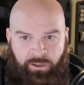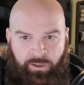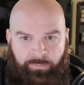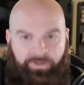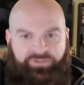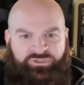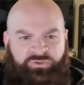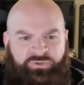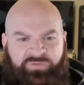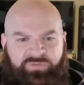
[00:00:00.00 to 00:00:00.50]

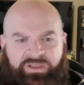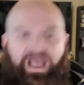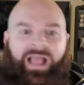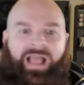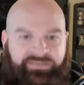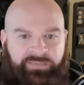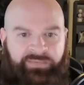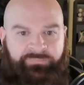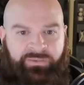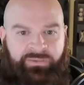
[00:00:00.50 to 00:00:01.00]
But you've
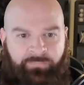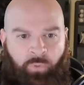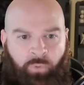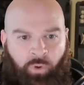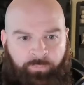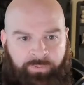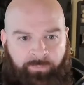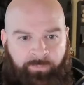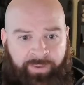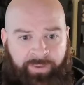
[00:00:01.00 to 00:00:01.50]
got to be
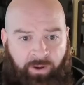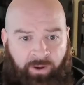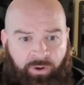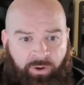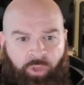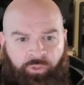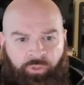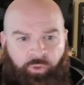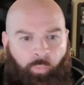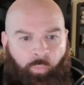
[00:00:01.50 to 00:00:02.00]
more
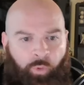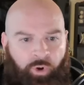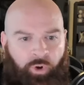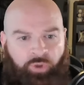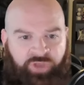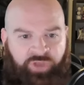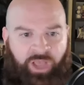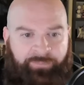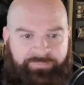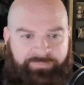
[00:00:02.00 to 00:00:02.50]
prepared. The
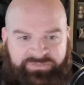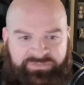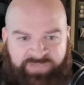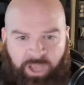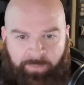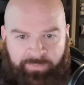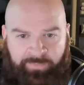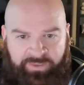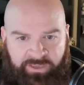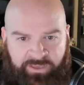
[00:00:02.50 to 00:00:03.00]
World Cup is
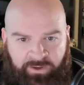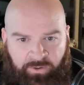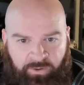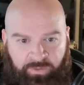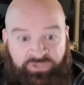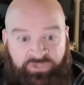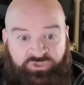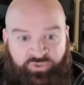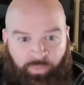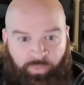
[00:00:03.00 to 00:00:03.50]
coming here
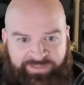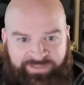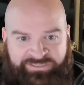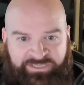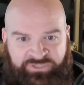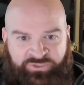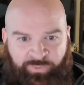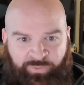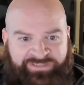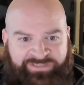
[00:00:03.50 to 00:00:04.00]
in
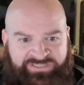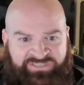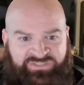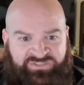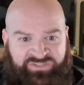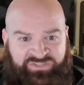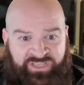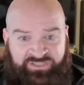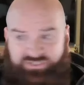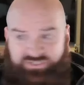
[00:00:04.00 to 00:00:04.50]

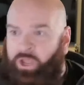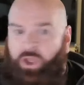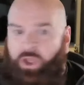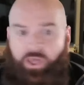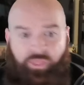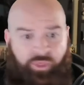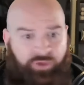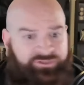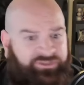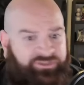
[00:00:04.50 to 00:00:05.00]
2026.
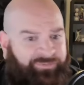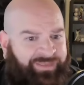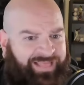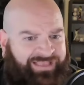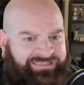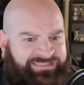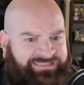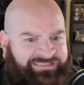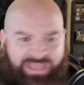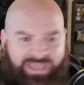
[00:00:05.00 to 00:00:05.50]
There's going to be
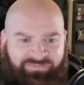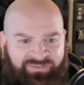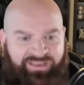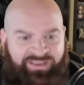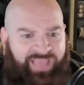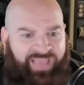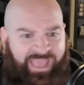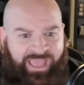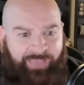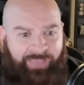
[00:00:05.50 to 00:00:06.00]
like
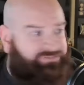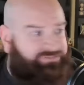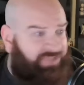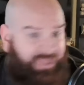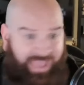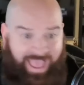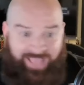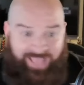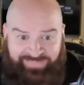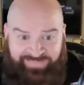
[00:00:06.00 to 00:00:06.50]
7 games
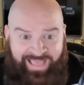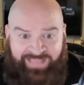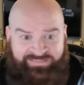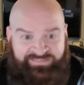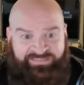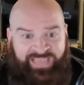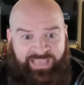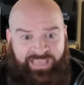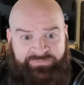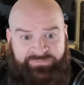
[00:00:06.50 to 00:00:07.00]
at
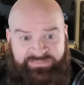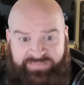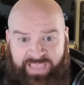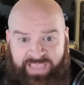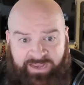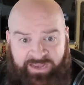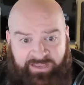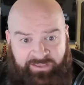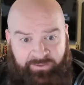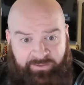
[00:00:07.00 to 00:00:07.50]
that same
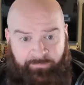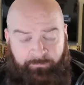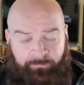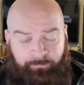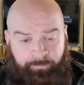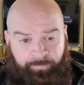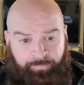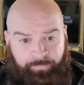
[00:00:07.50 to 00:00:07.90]
stadium.